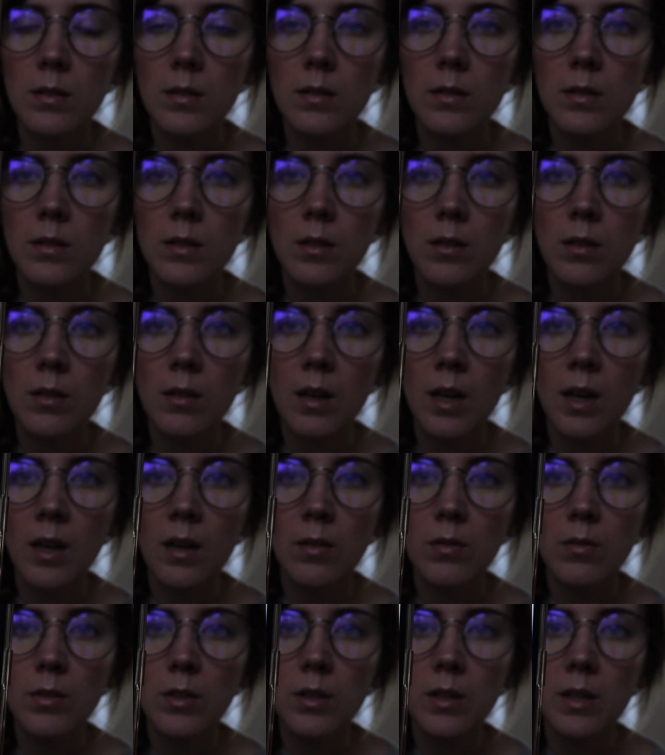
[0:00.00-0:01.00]
So it'll
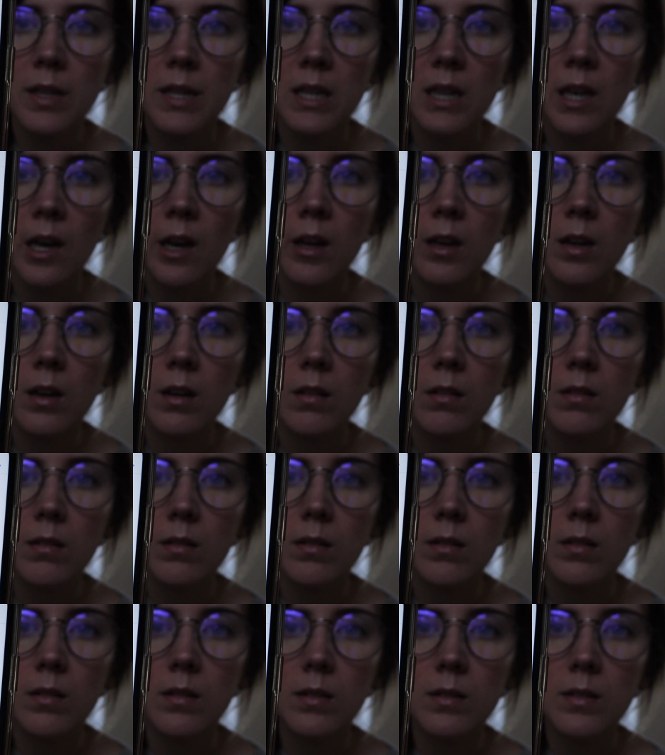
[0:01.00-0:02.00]
kind of look like that.
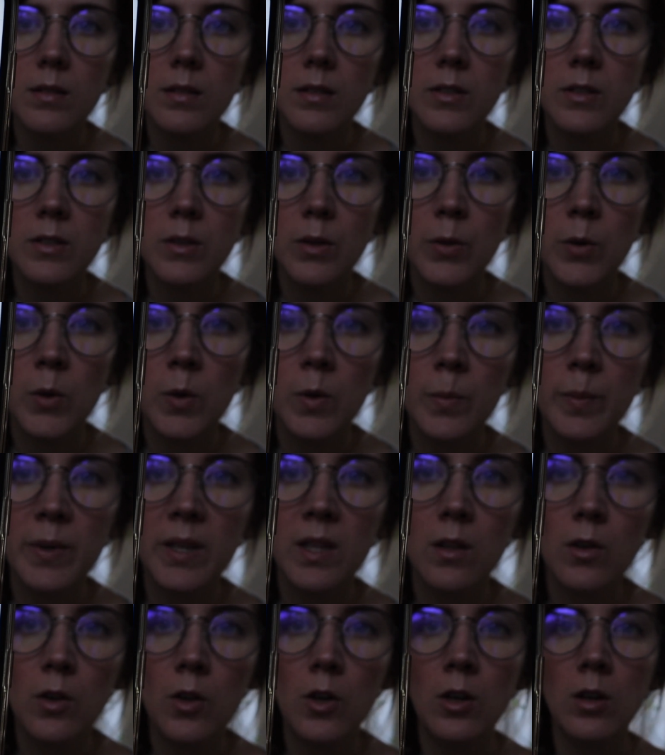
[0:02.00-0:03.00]
So there will
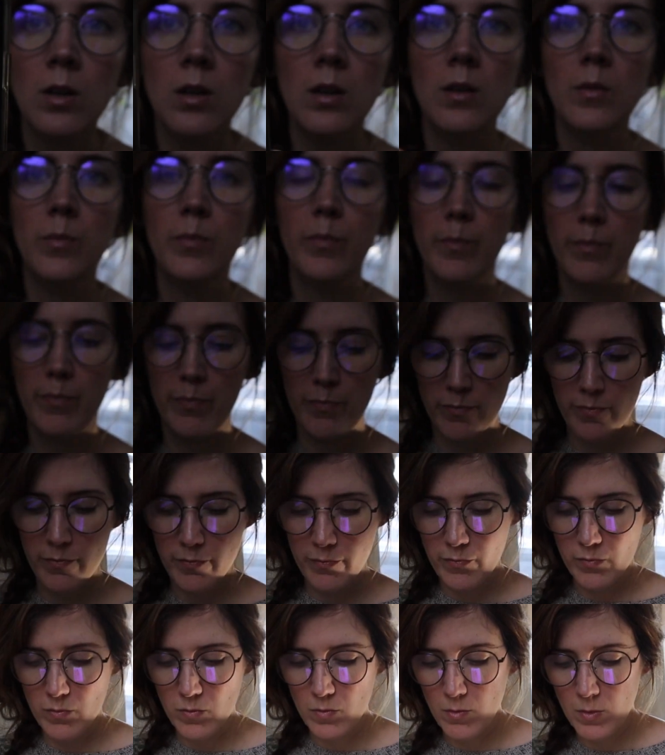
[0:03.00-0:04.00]
be little
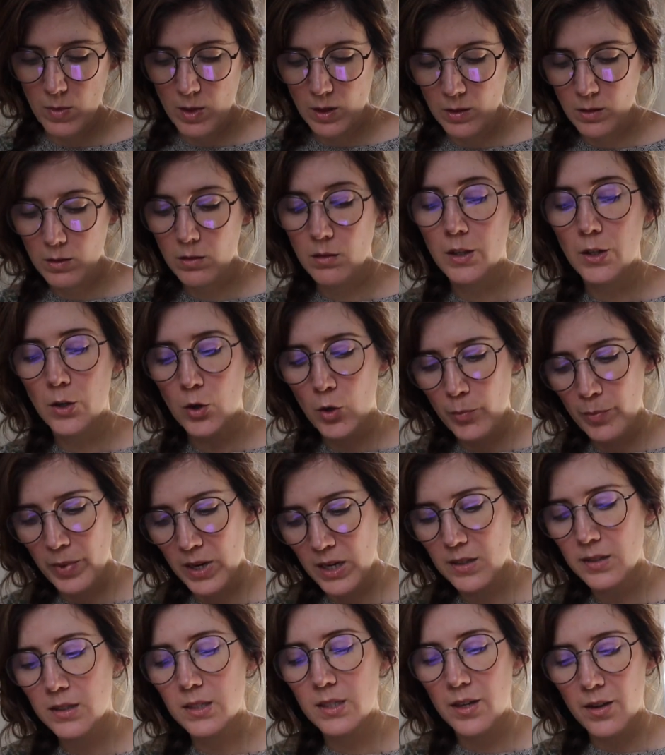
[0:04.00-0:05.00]

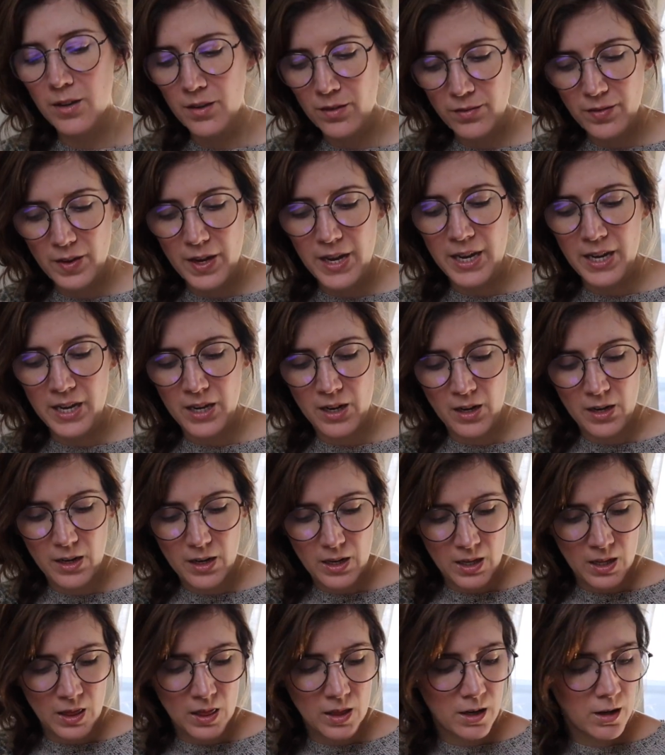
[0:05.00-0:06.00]
bits of Anne
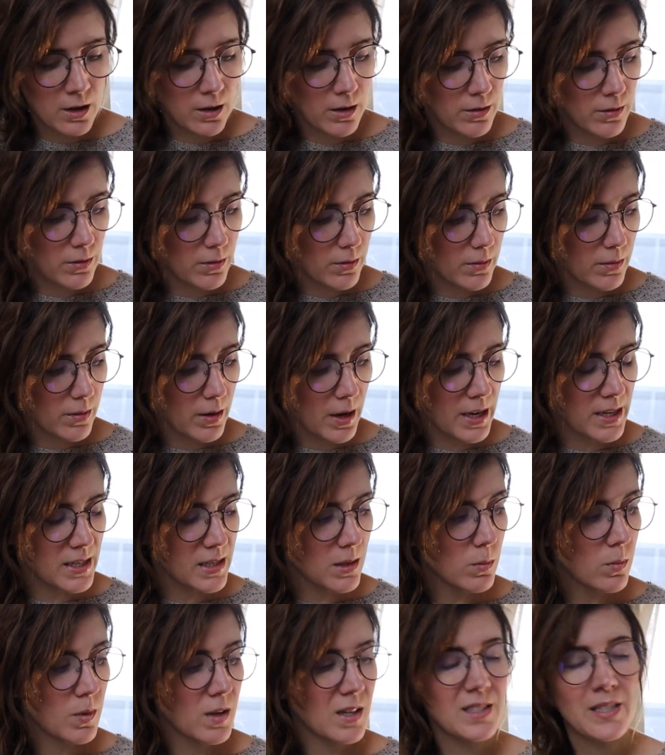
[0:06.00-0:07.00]
in there. I
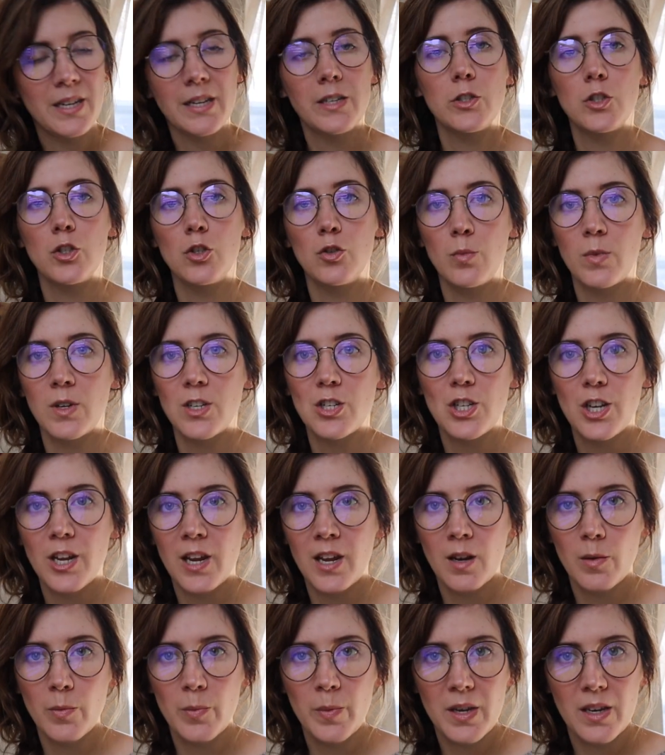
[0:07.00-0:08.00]
didn't want to take too much
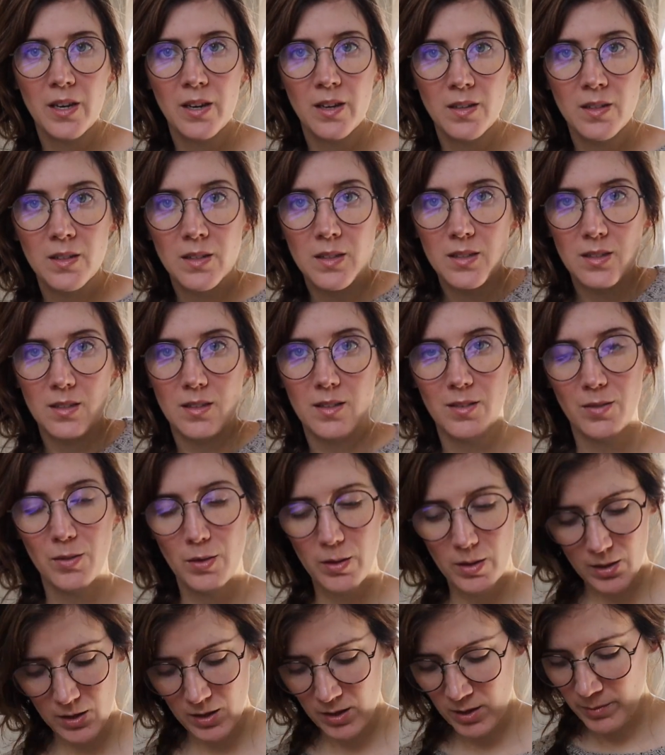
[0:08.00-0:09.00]
Anne because
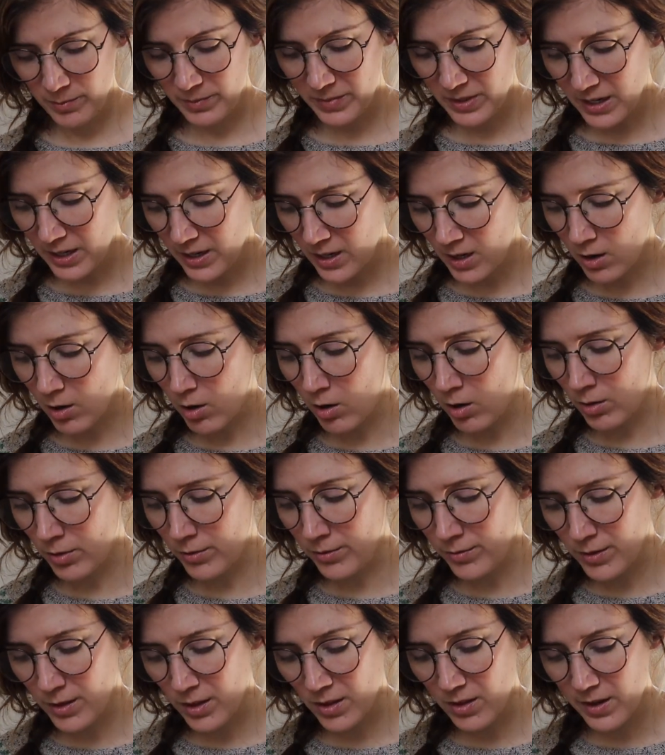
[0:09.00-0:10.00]
I'm knitting all
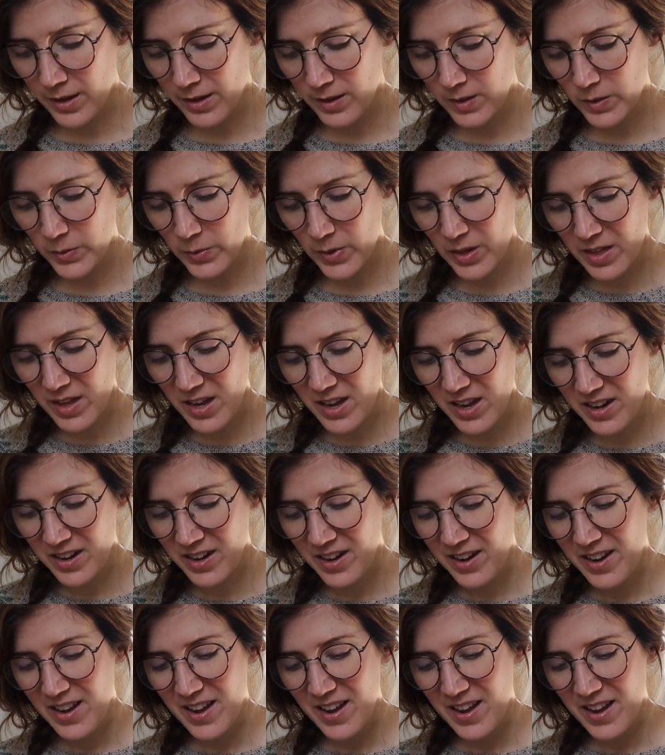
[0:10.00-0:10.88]
of the things with it.